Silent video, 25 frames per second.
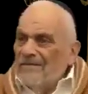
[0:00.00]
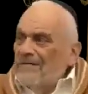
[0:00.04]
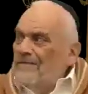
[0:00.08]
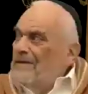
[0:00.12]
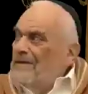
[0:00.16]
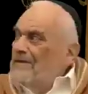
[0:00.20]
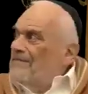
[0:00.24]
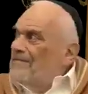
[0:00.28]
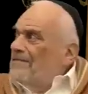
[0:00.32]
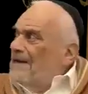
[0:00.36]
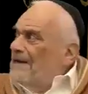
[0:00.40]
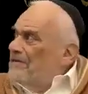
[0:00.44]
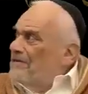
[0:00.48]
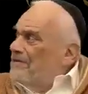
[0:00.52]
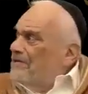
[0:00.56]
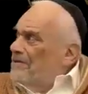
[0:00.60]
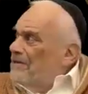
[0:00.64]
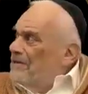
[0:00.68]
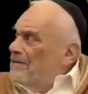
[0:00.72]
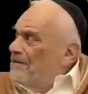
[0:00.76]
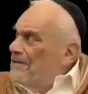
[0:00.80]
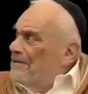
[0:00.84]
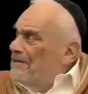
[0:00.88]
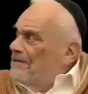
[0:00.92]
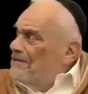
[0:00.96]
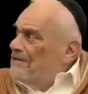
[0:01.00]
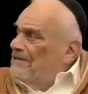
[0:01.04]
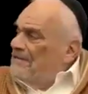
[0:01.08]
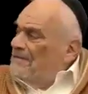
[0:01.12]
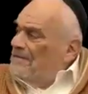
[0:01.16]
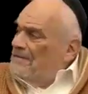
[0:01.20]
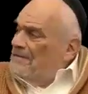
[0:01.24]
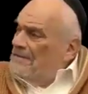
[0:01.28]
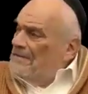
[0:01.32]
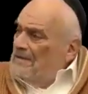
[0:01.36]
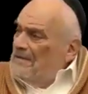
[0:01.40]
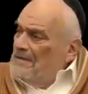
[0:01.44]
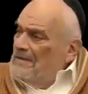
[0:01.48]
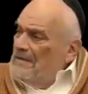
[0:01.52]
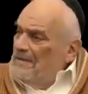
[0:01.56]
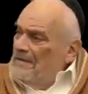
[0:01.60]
the way Rashi learns,